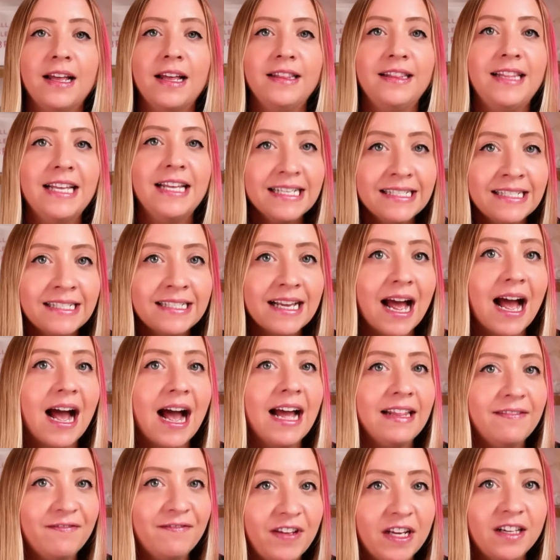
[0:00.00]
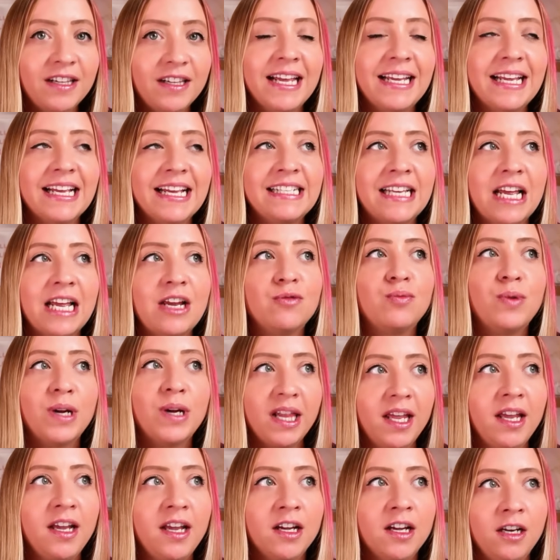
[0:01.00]
This, I feel like, is a
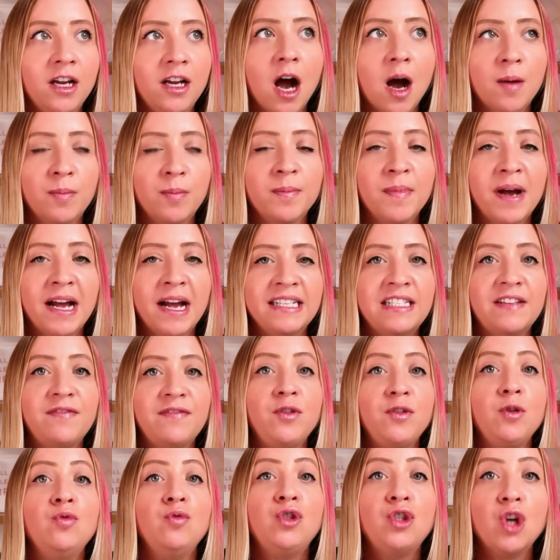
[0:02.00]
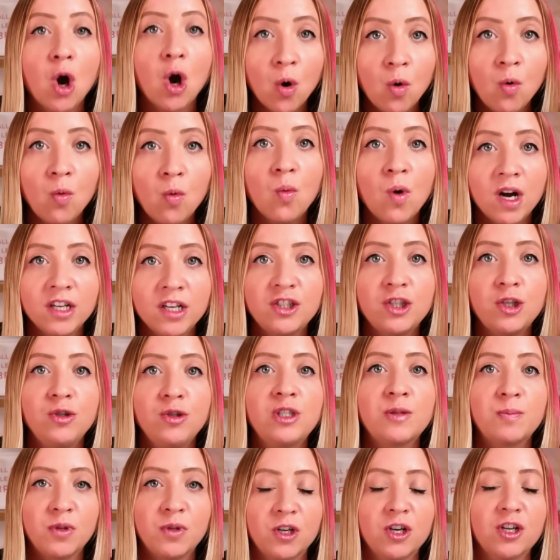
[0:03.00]
really good compromise if you don't want to
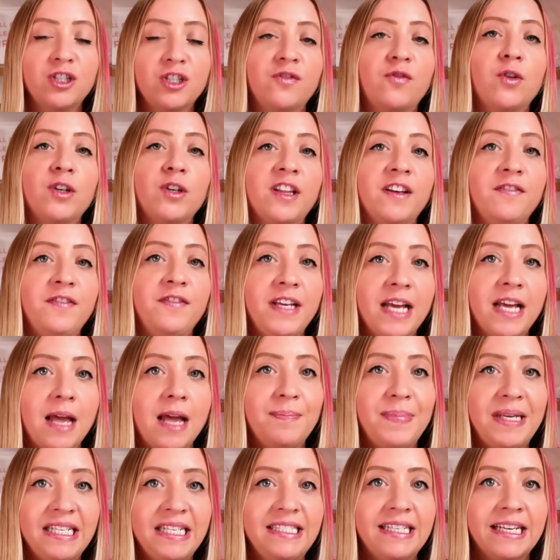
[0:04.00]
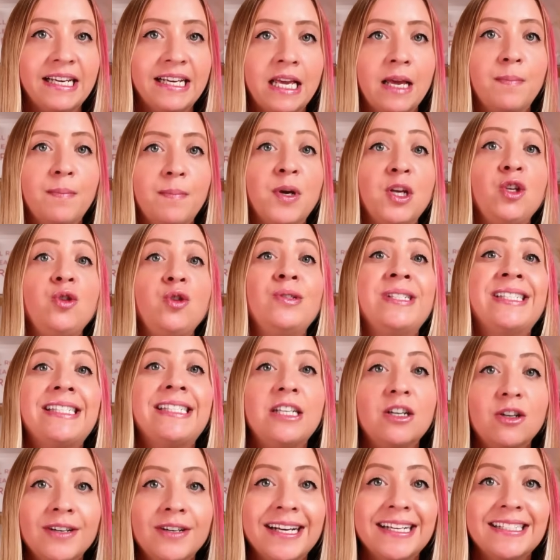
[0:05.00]
splurge for the VIP ticket, but you
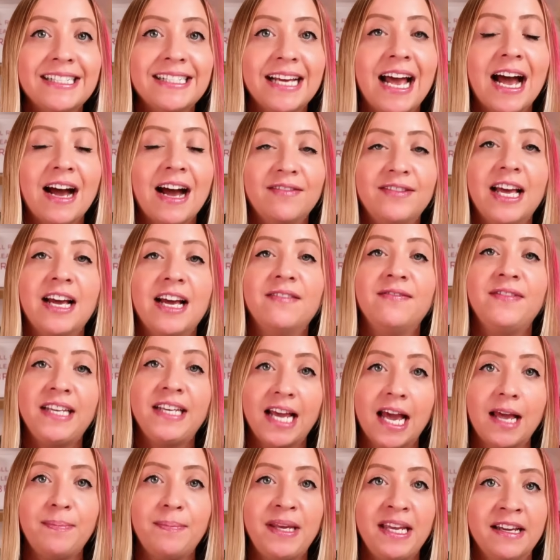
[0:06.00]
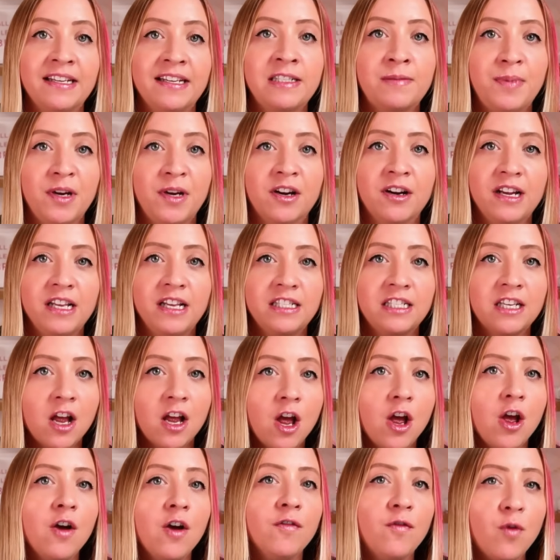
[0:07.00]
still get to have that VIP experience
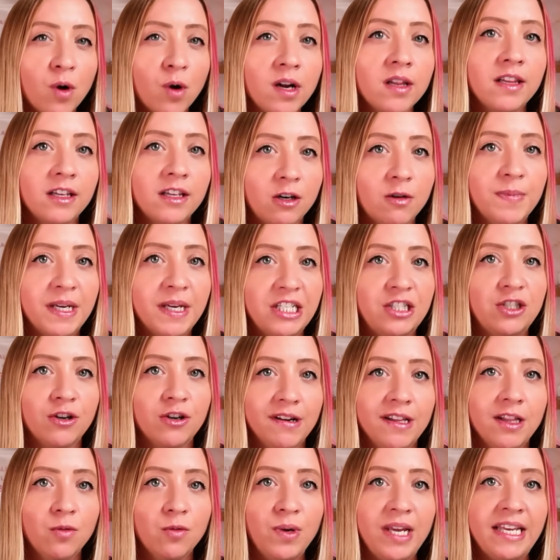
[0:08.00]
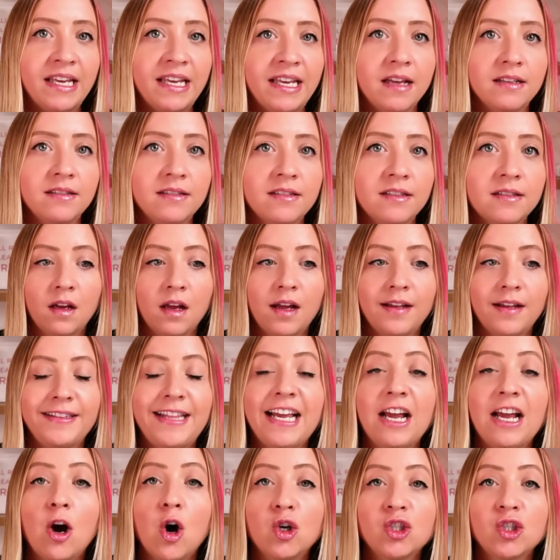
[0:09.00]
for a little bit during the weekend.
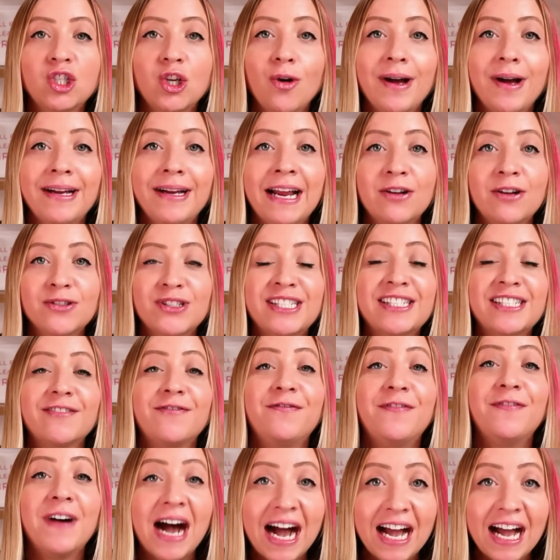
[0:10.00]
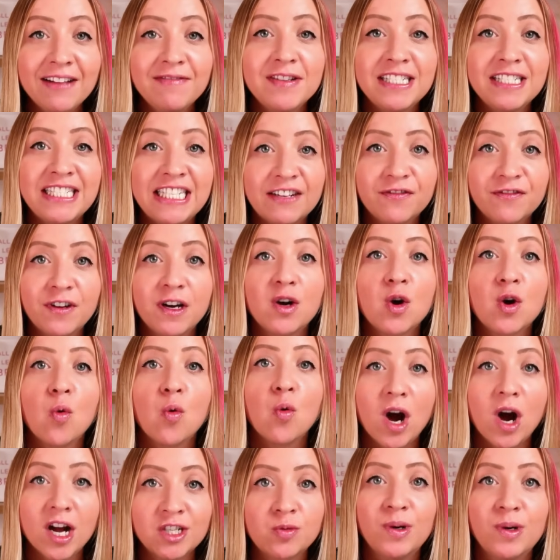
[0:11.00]
They also announced 5 different
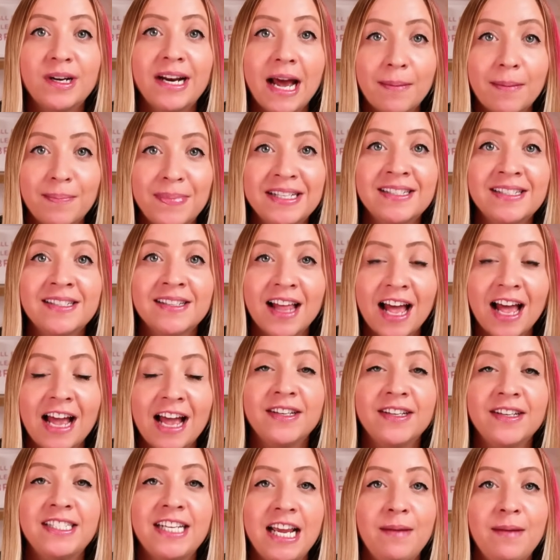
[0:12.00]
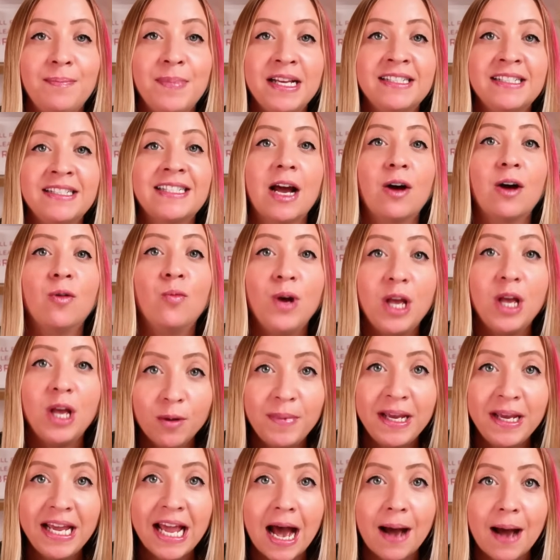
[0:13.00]
Watch What Happens Live tapings that will
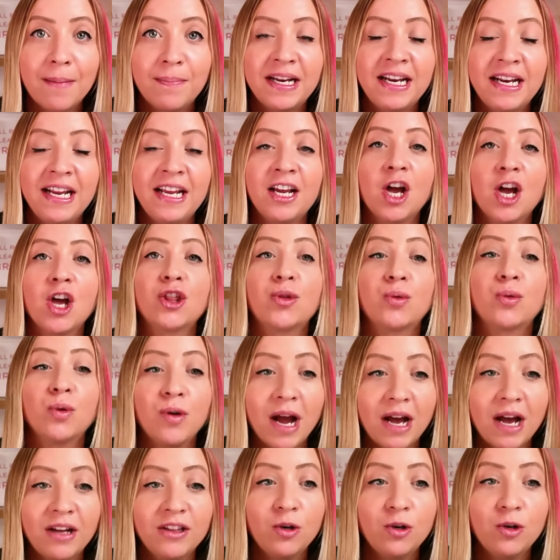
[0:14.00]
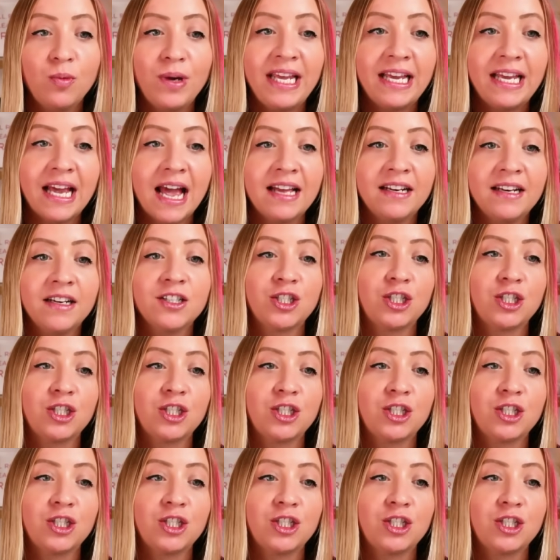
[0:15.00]
be happening throughout the weekend.